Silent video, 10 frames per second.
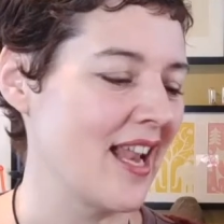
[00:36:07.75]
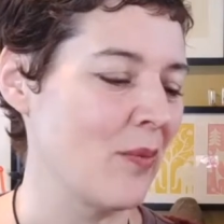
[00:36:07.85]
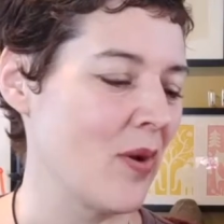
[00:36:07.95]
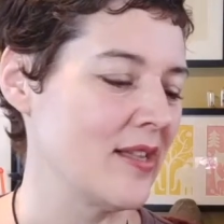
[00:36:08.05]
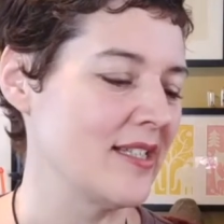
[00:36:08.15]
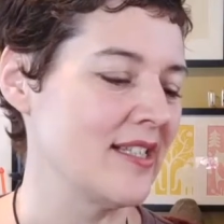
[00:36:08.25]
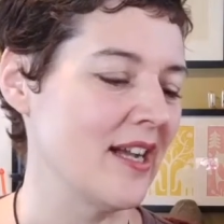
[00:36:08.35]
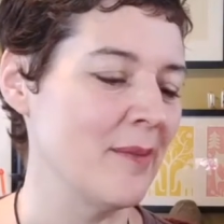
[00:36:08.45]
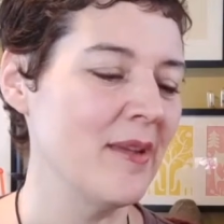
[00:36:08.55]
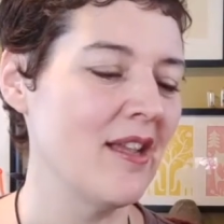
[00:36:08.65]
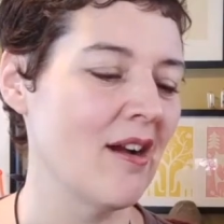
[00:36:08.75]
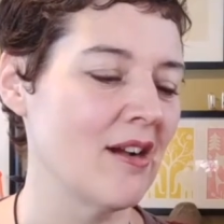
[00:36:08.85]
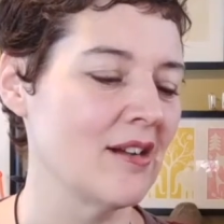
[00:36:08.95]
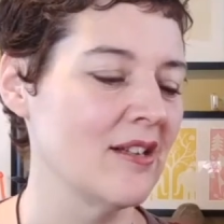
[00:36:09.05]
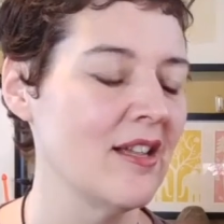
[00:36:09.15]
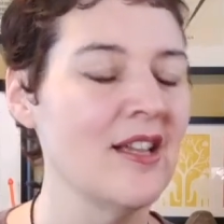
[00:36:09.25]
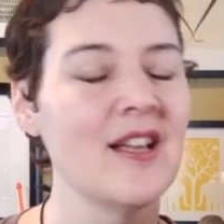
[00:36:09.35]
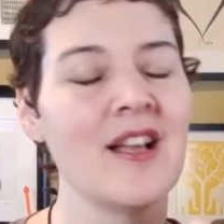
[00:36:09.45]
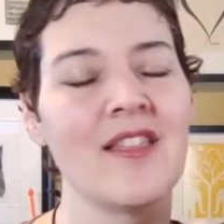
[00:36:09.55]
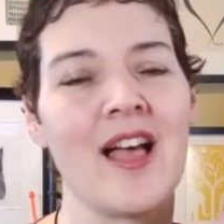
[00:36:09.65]
And I wanted to dye up a yarn
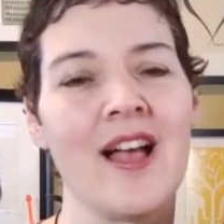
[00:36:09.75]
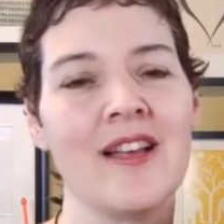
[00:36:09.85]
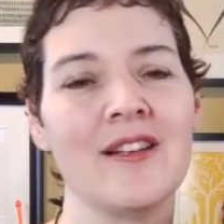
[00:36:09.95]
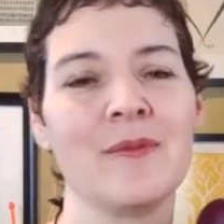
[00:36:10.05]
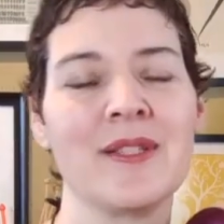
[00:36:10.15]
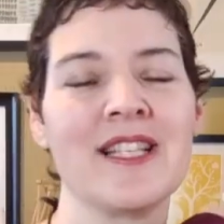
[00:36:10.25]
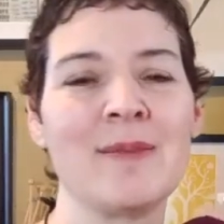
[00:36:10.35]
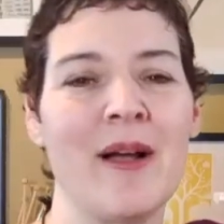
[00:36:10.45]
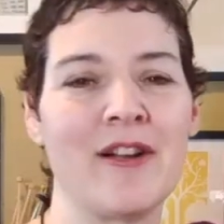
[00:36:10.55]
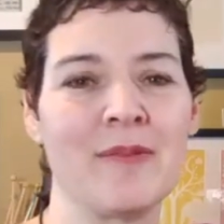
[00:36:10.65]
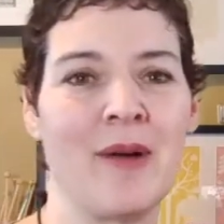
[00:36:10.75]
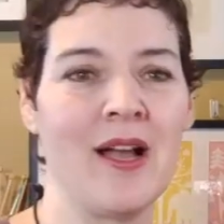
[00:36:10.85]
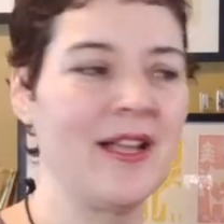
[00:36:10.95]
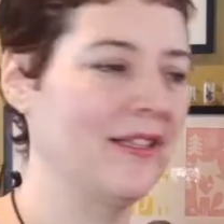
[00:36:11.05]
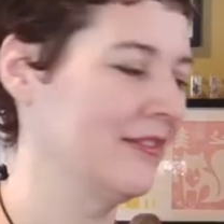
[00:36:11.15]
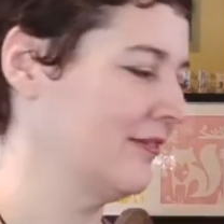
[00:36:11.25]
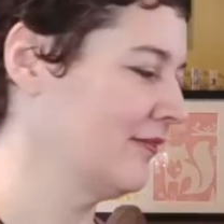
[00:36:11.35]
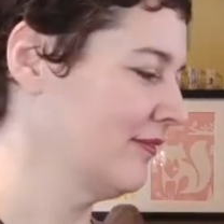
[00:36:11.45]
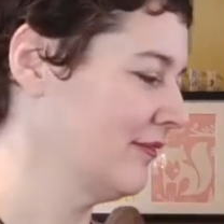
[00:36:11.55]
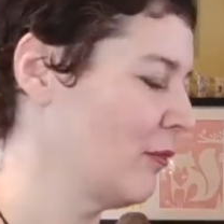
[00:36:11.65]
that was inspired by,
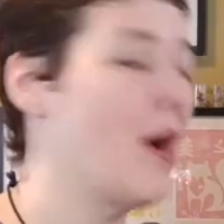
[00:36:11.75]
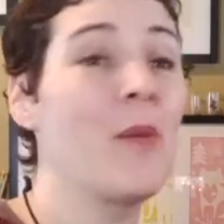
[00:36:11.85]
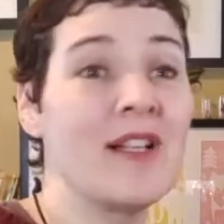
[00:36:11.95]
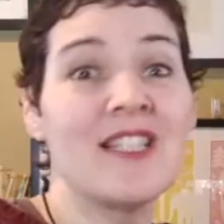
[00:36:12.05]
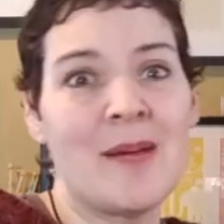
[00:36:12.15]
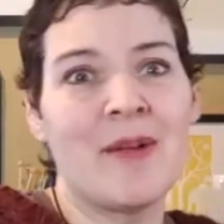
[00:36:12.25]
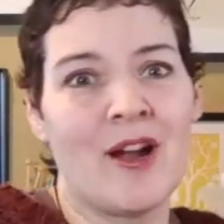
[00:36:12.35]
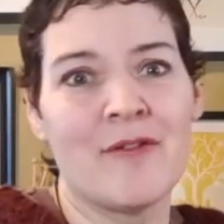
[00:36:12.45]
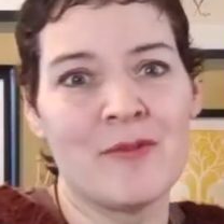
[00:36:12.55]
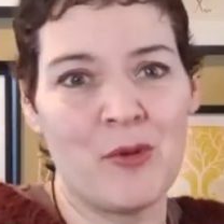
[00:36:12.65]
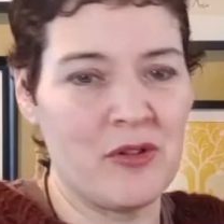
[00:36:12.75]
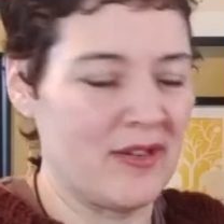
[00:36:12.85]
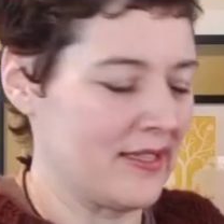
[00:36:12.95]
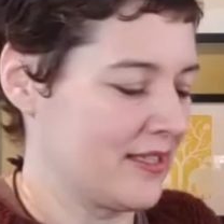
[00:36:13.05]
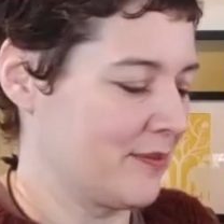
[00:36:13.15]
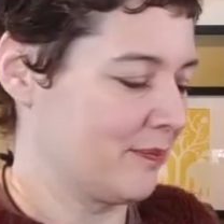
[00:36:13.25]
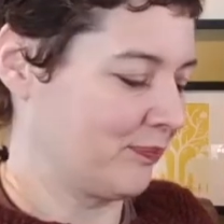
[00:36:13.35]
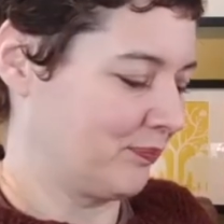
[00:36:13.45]
well, I wanted to dye up a yarn for both of us.